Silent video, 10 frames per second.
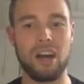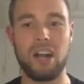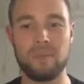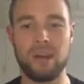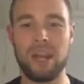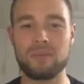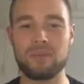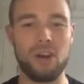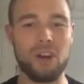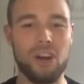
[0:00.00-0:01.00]
My name is
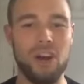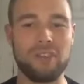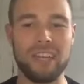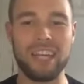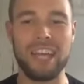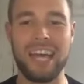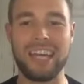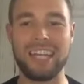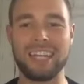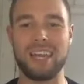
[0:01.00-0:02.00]
Mark Harvey,
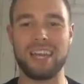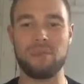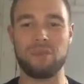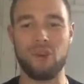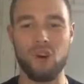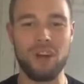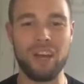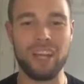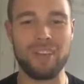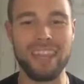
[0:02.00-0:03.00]
and uh, before
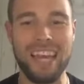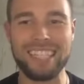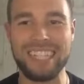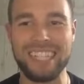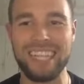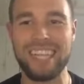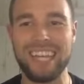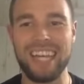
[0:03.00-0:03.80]
working with Natalie,